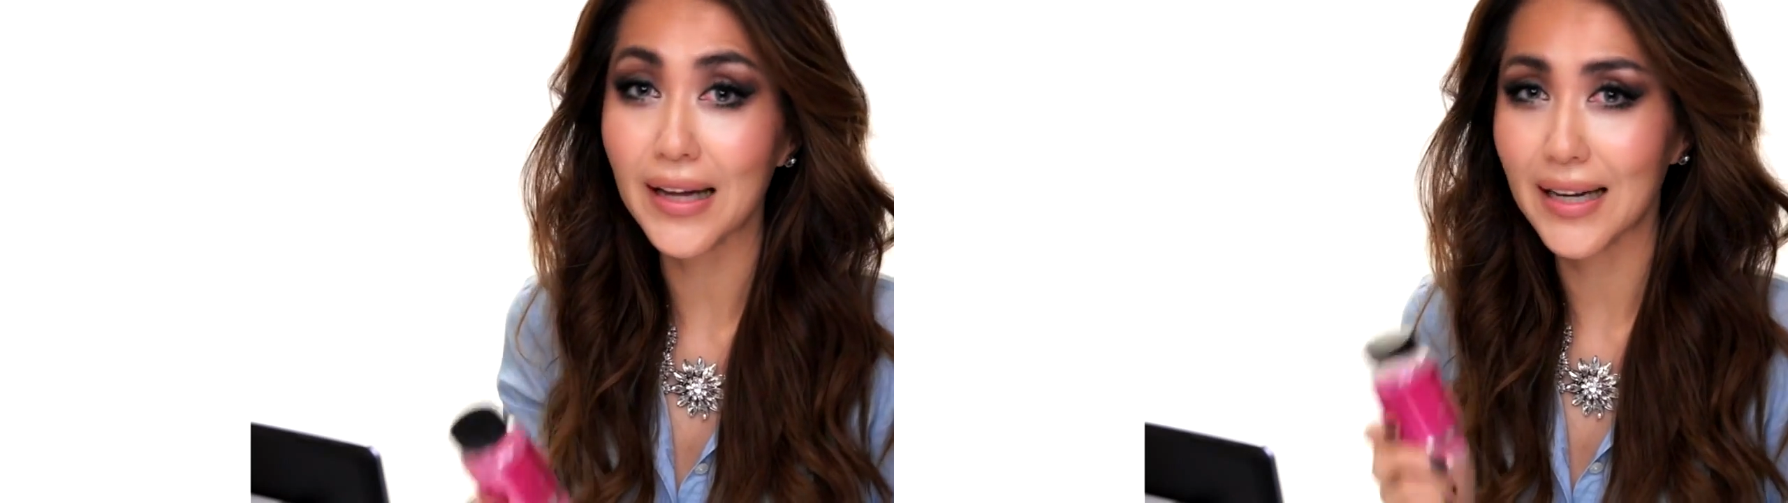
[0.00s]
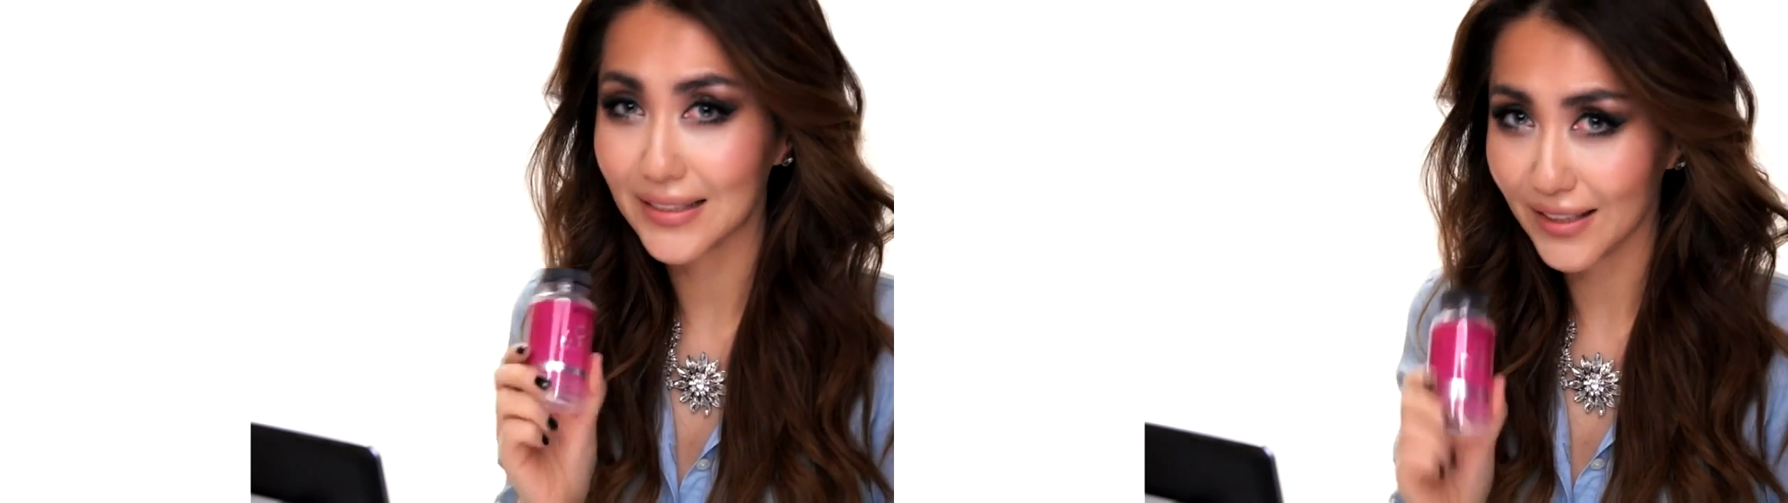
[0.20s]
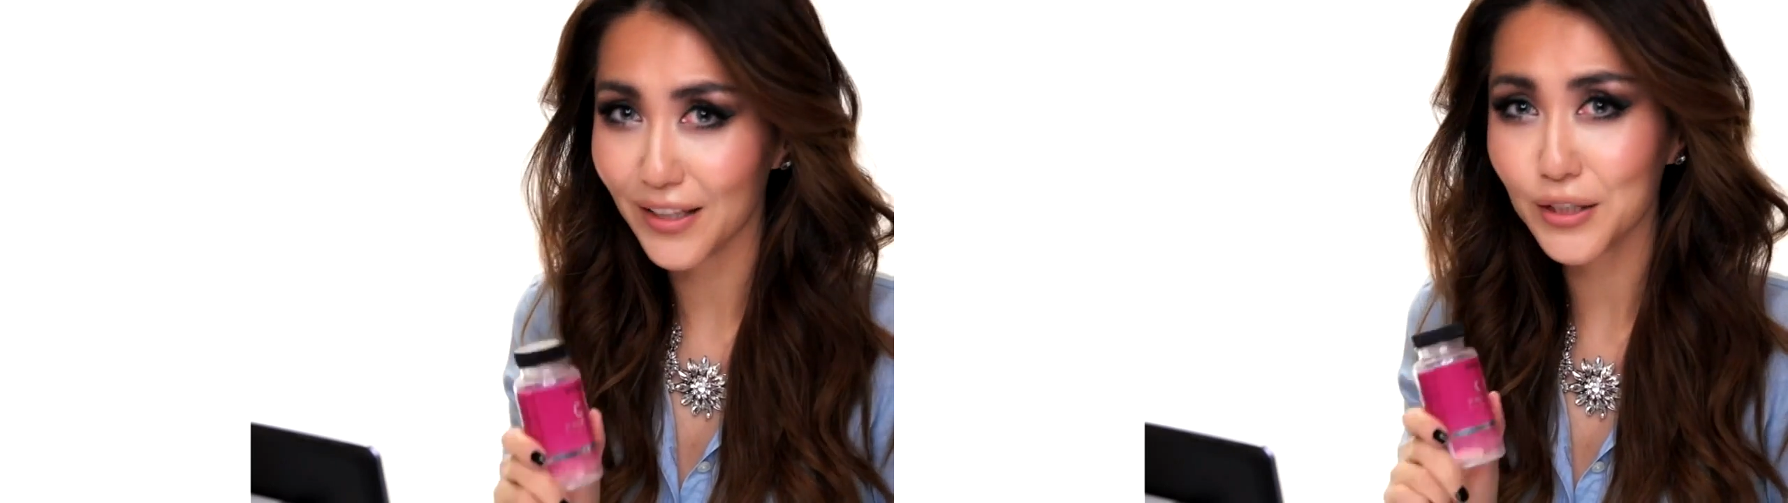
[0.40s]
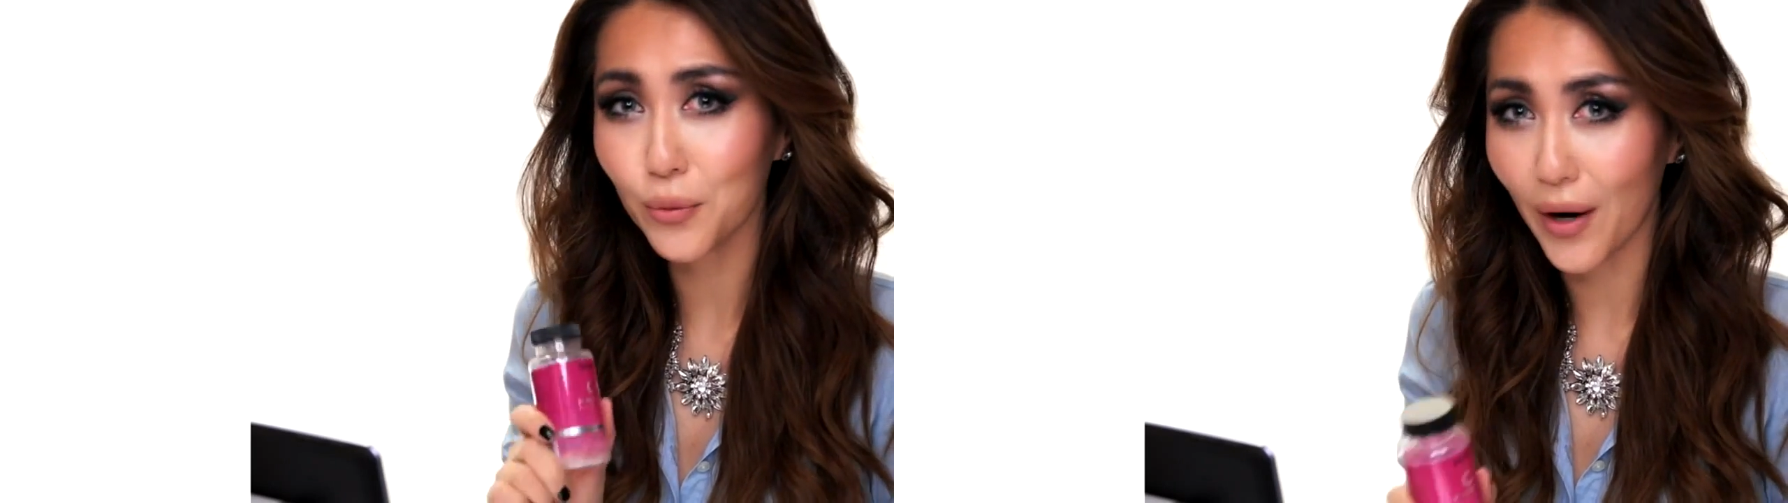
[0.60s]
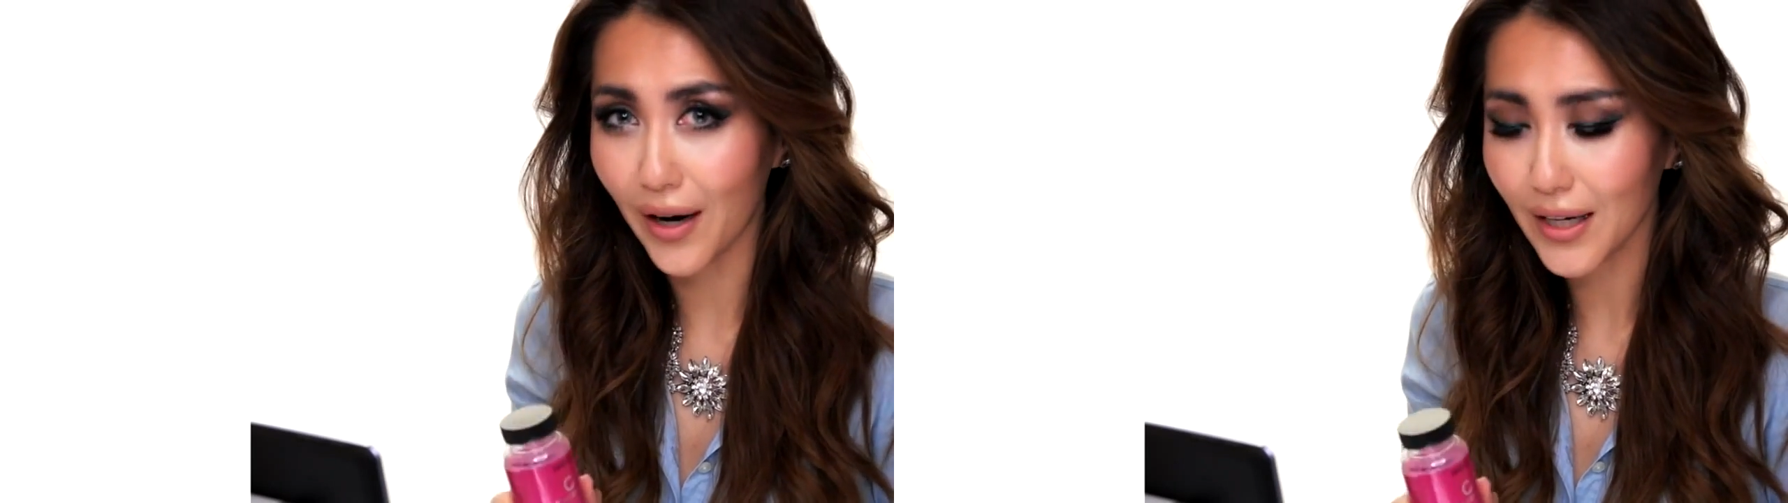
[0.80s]
that it does
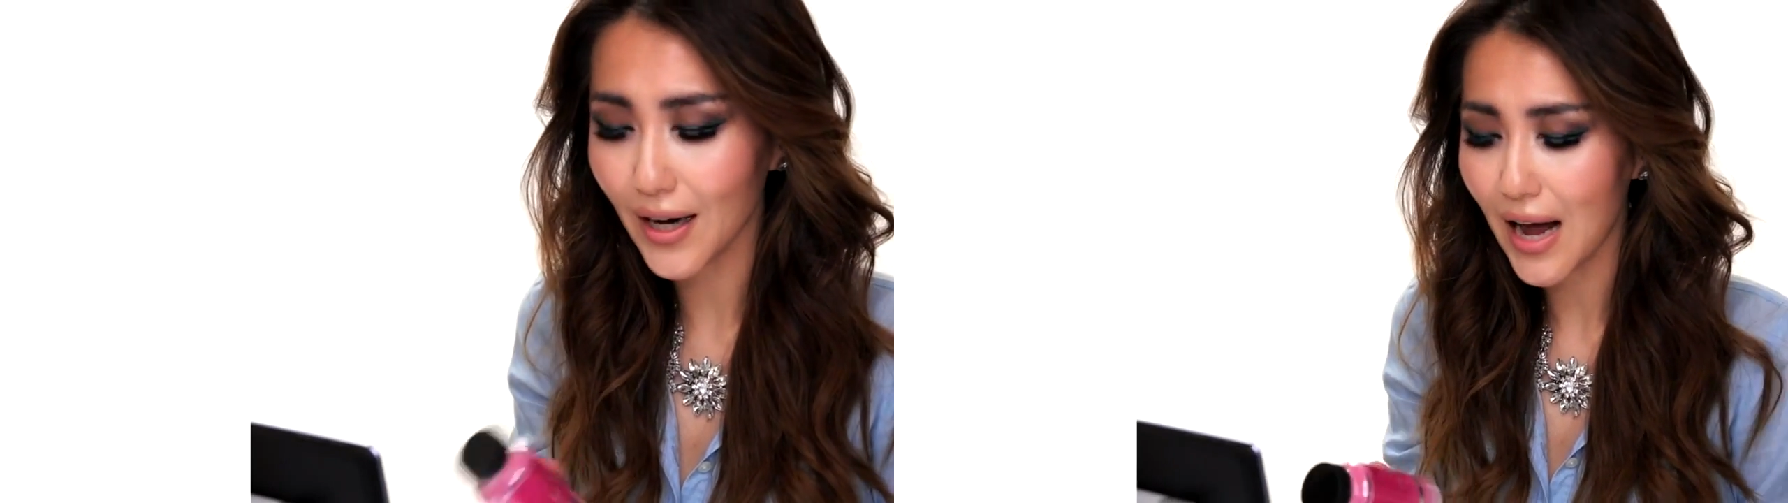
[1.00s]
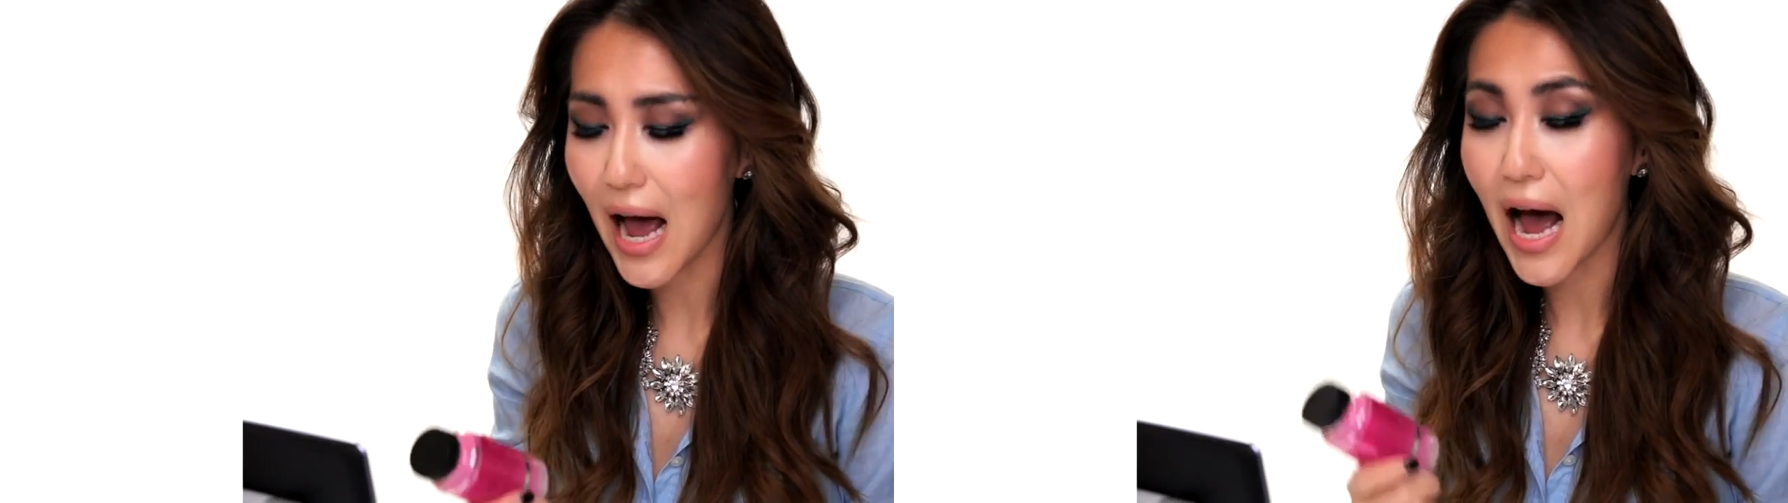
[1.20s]
work.